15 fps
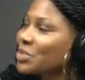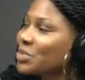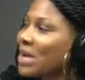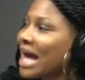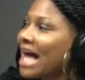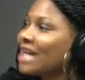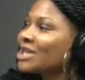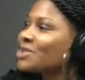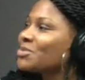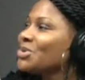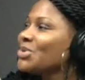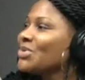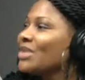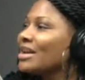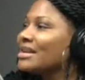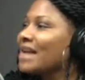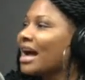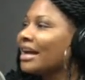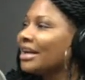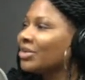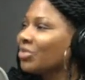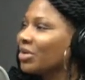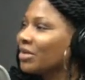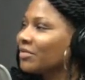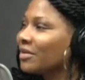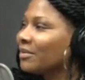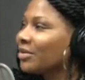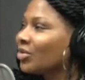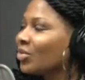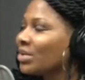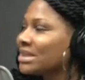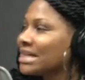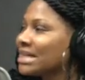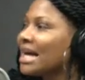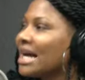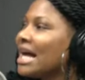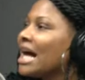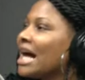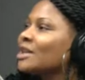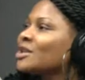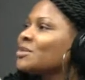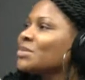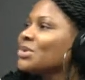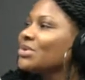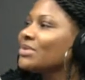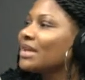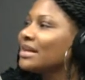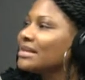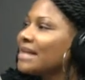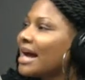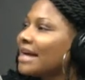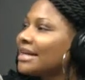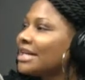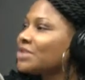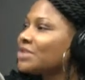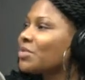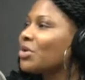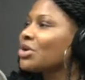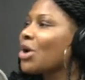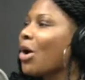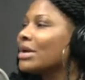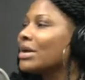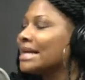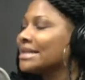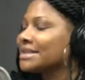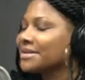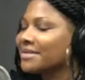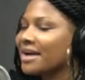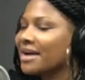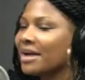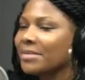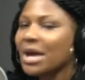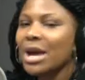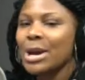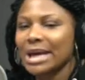We are at Smooth981 FM on Twitter, at Smooth981 on Instagram.